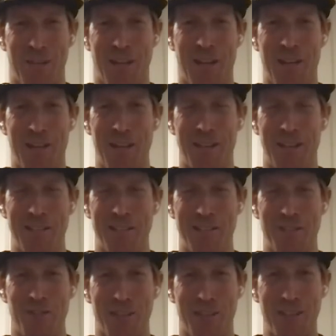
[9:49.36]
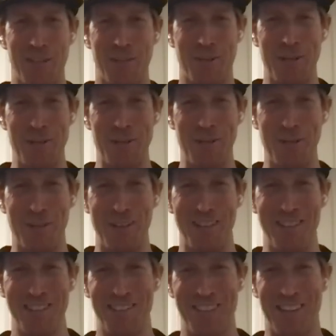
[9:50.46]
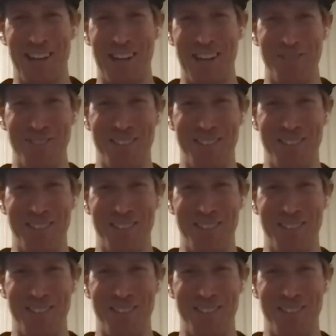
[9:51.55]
don't know yet. Let's just try to get 2021 sort of half